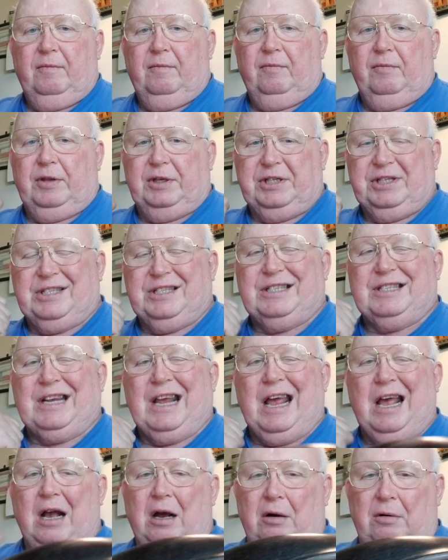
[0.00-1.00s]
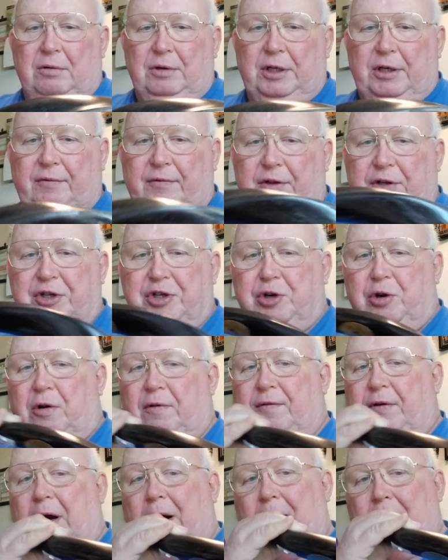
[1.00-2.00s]
the sound of the
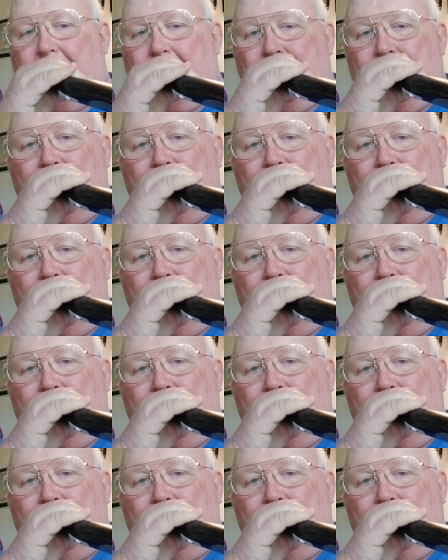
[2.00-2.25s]
shofar.